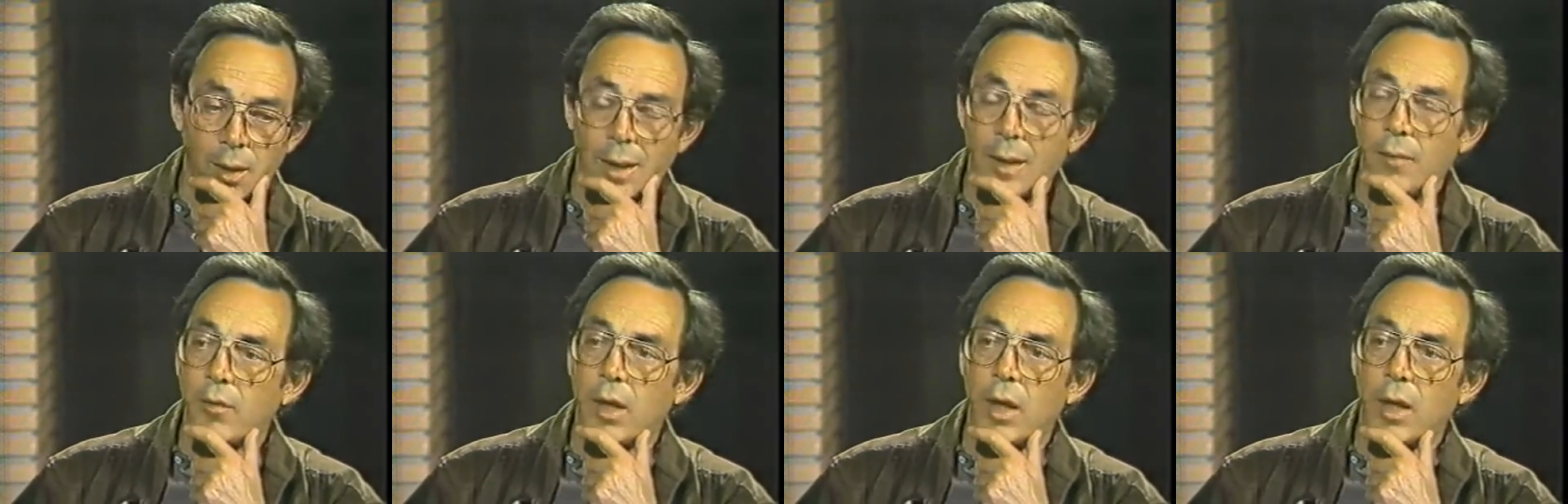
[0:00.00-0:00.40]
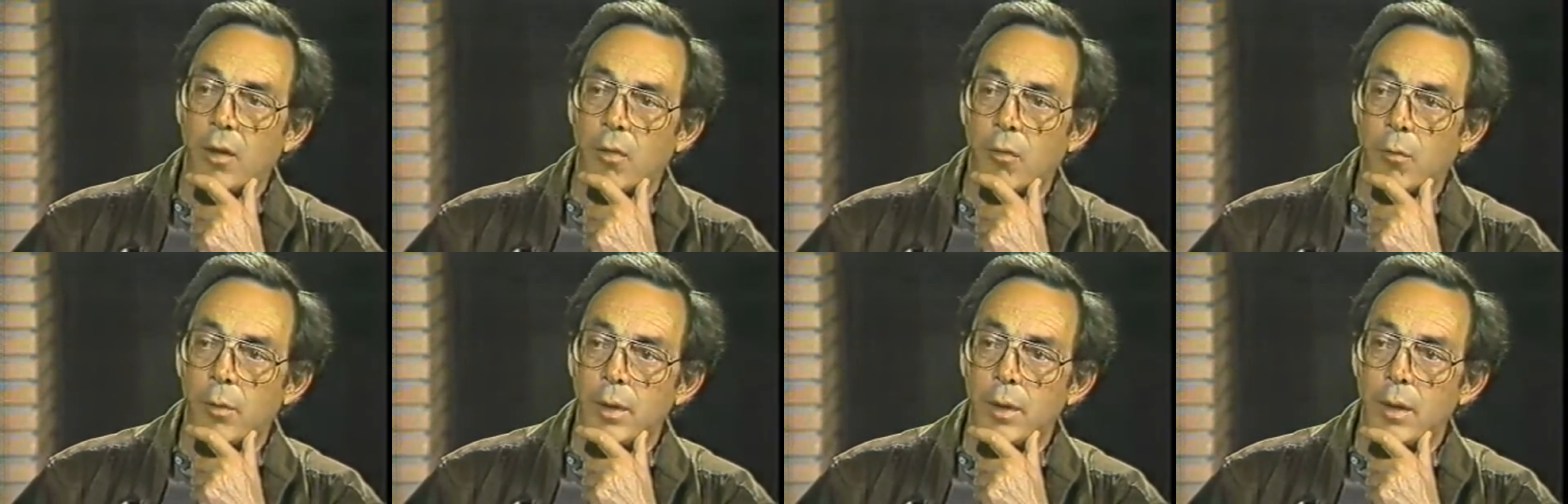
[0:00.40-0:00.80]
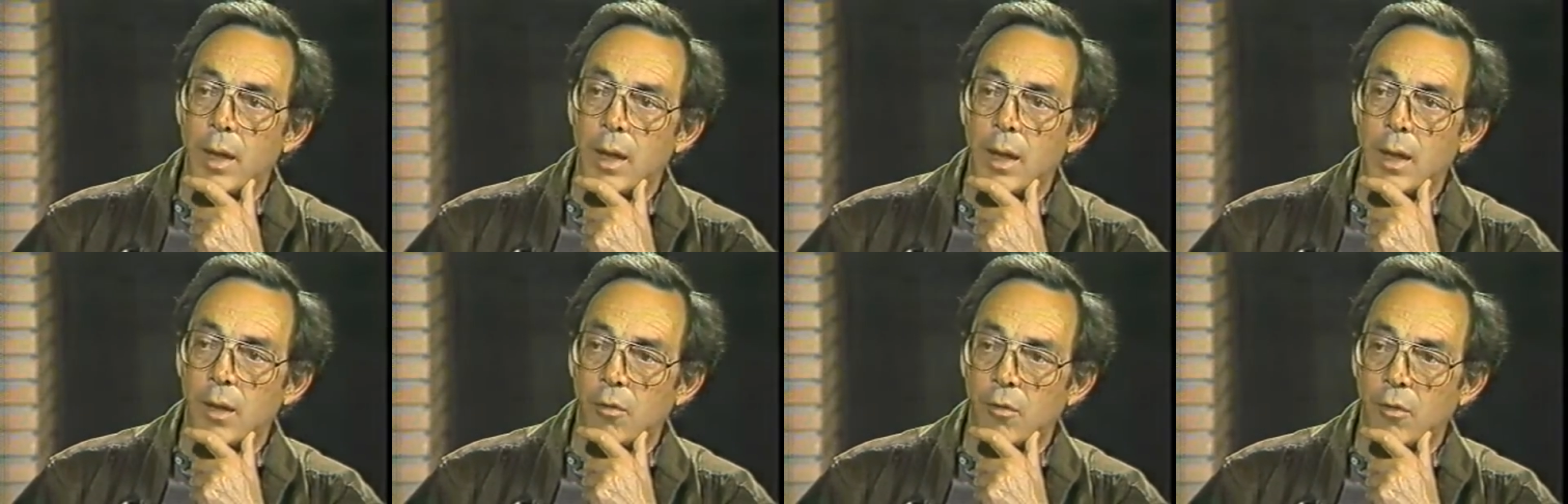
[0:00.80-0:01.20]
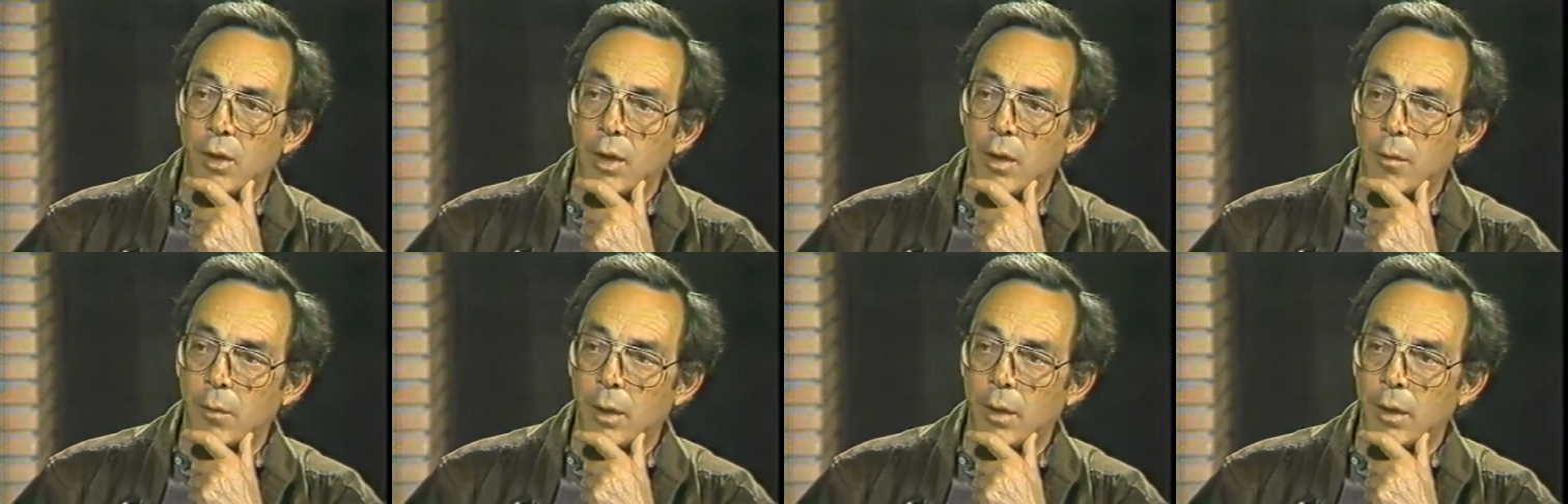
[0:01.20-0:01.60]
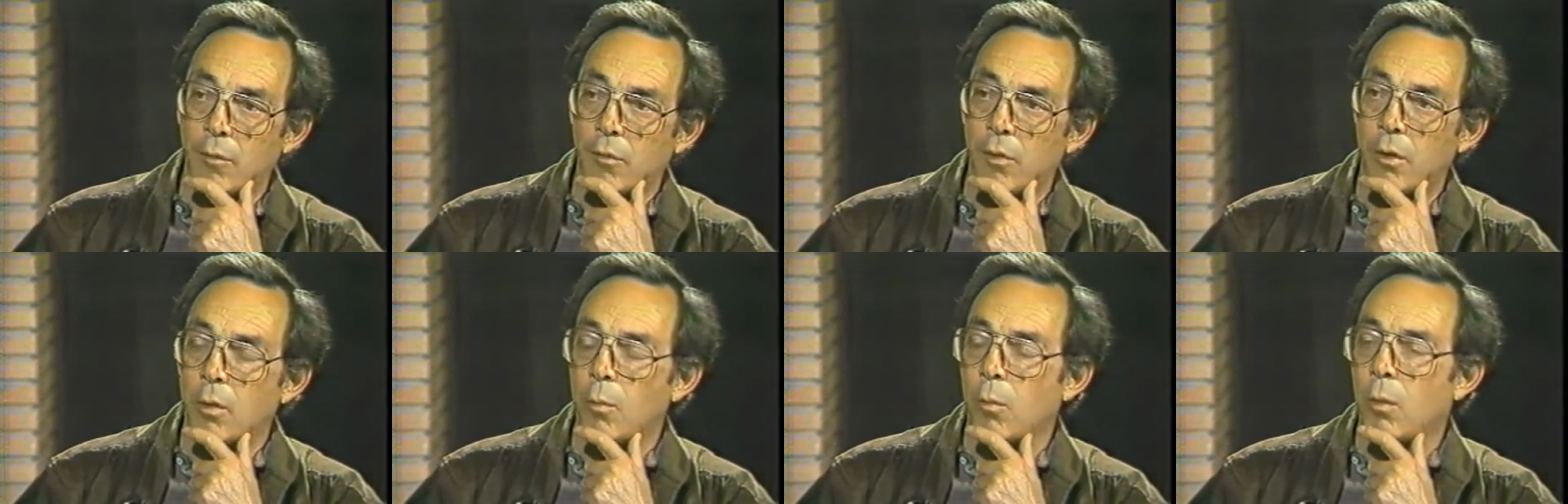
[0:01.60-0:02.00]
And they've got three days to get ready
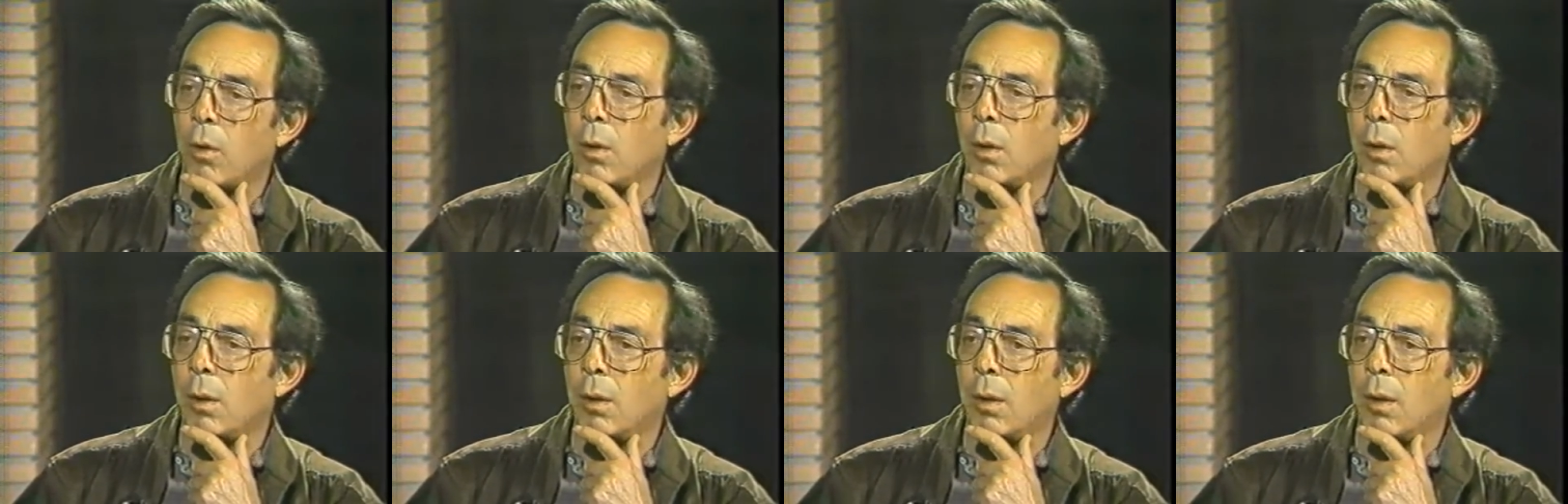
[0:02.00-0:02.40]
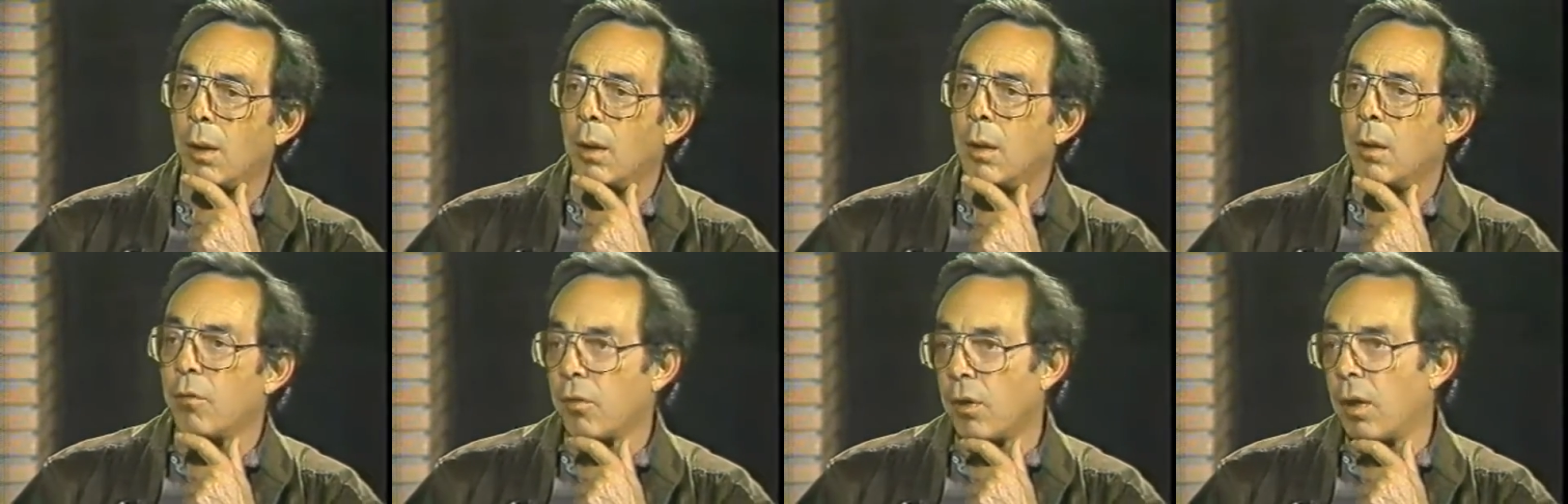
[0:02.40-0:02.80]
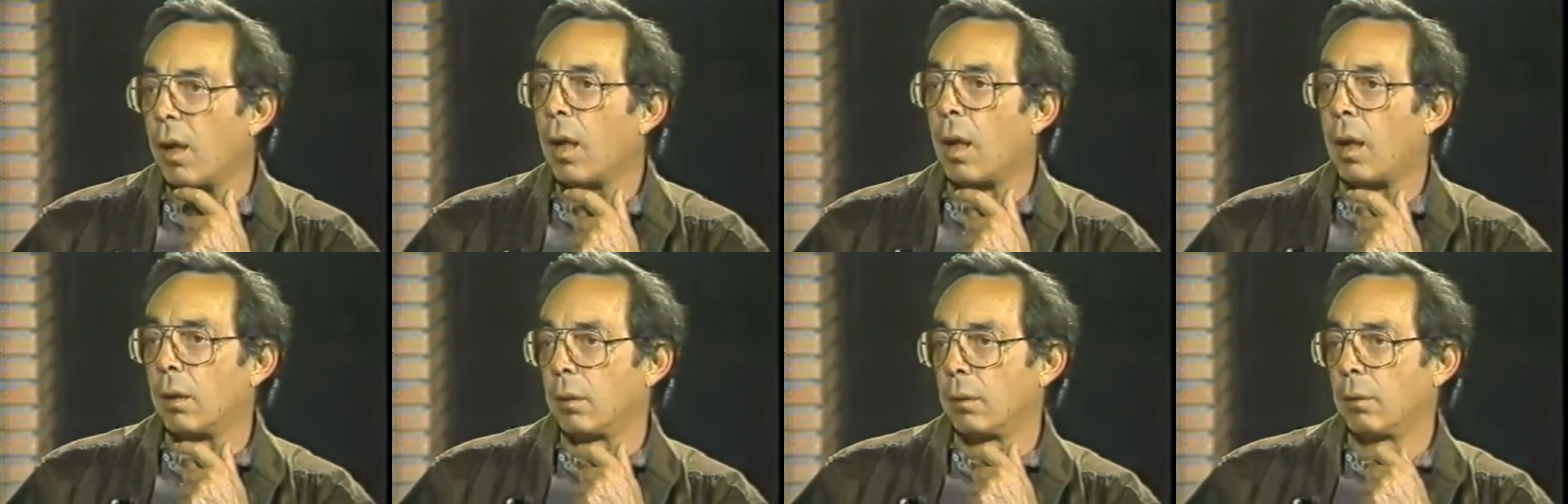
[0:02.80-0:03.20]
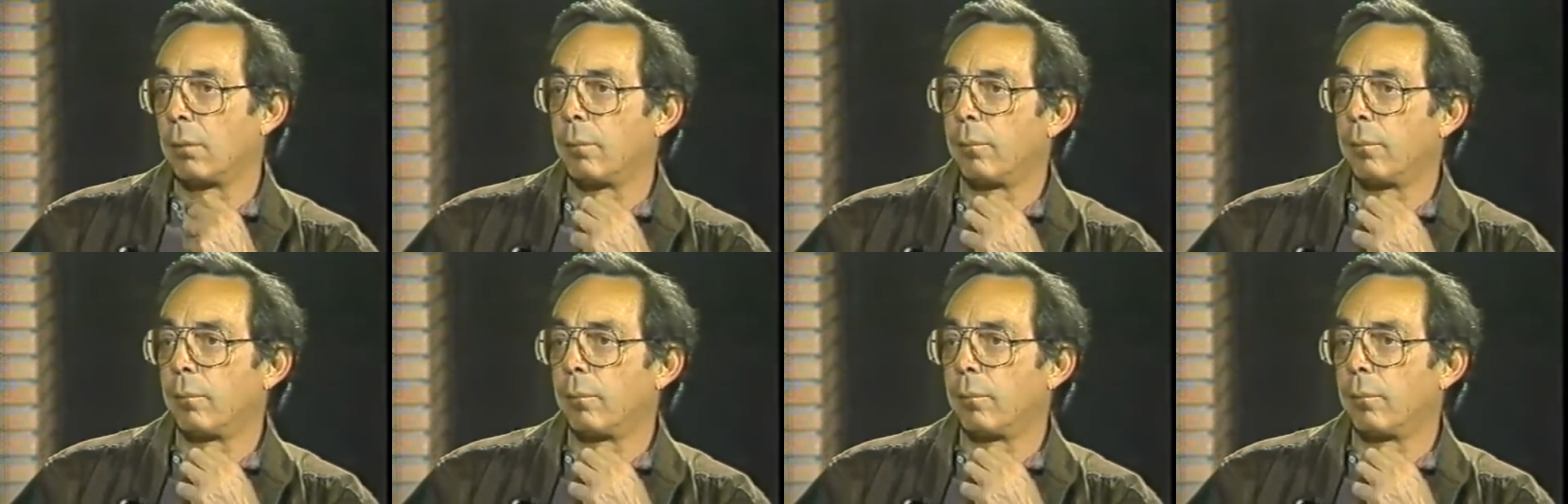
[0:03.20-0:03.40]
for the war and the fallout.